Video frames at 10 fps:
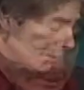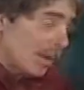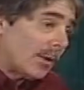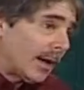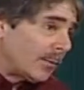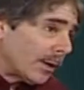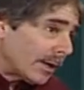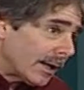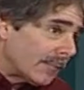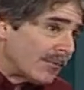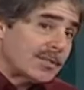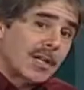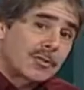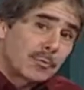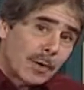Now, I want to
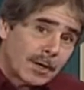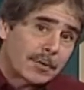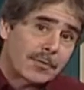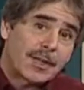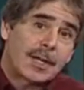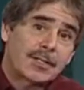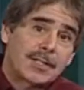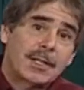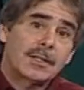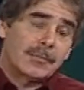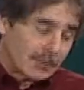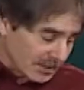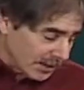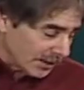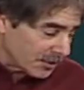emphasize one other thing I said in the
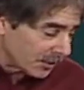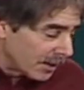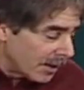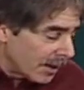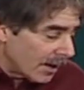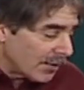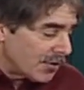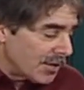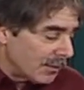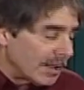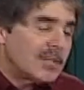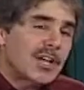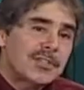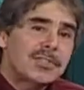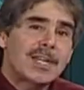first lecture. A theory
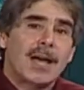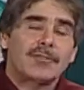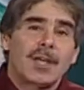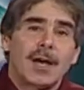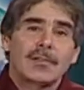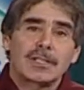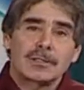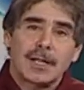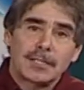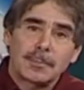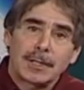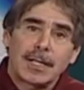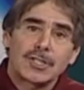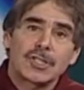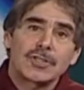doesn't have to have
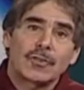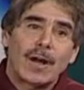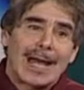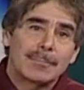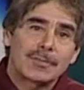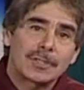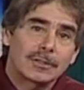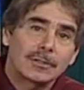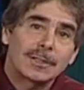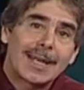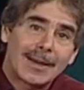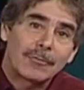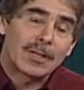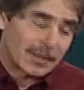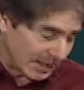explanations for absolutely
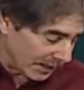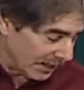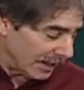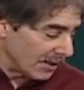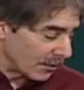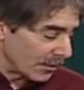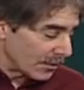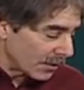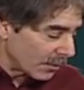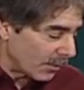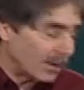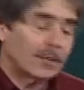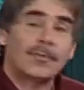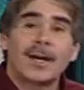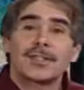everything in order to
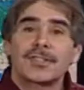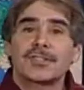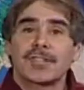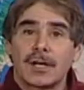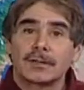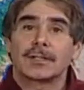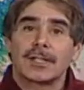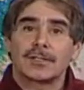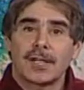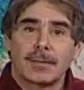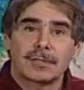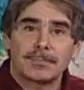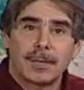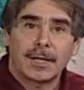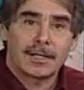qualify as a solidly
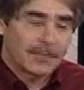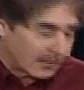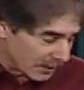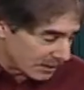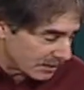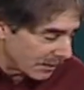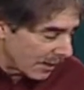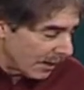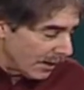established body of evidence.